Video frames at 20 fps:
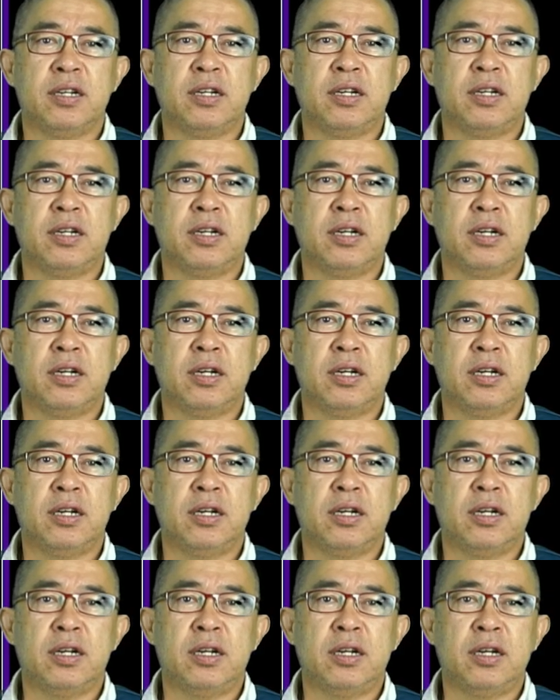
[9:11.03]

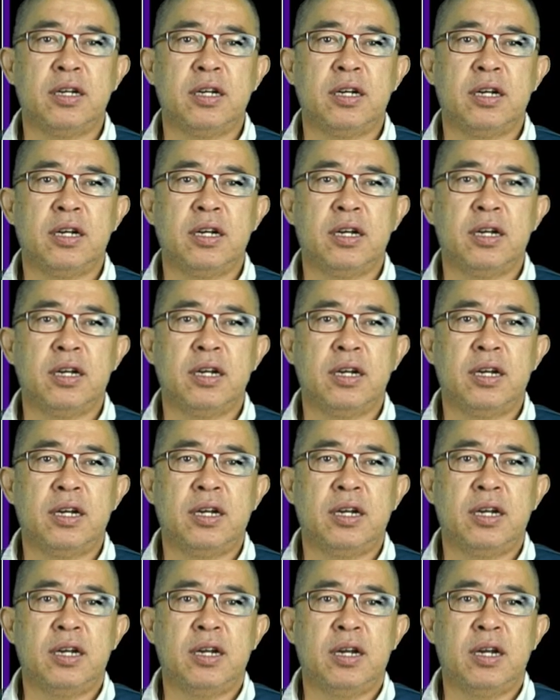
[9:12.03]

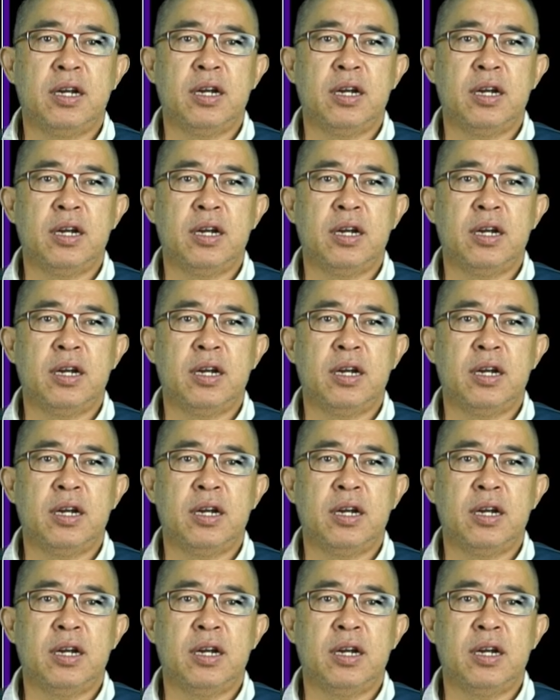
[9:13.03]
[no speech]